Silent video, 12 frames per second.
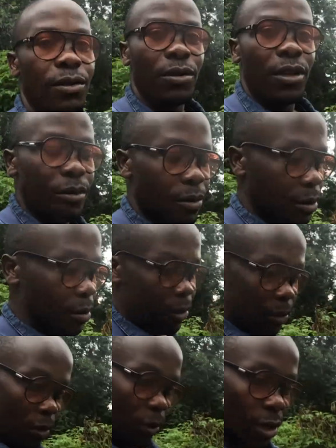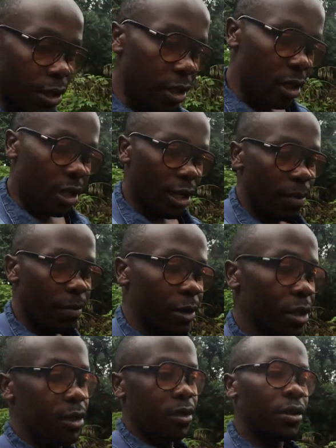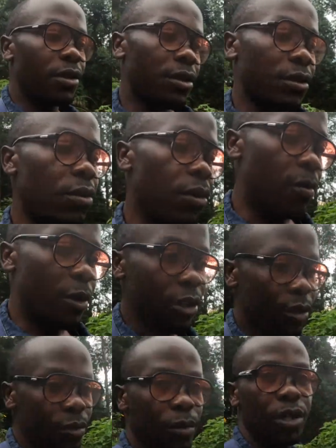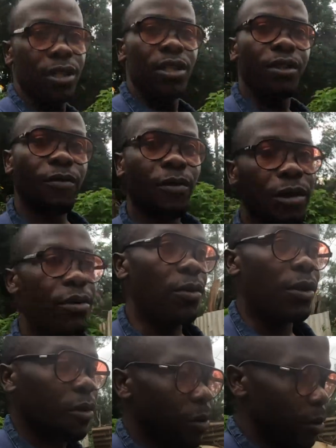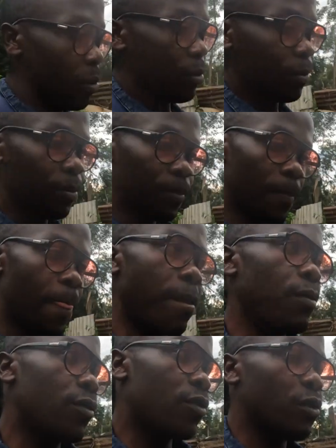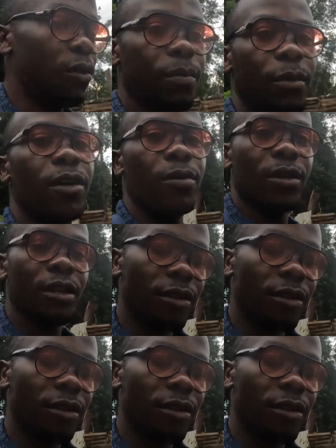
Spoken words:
so that one will really help us so much to achieve what we want to do. So Marwa,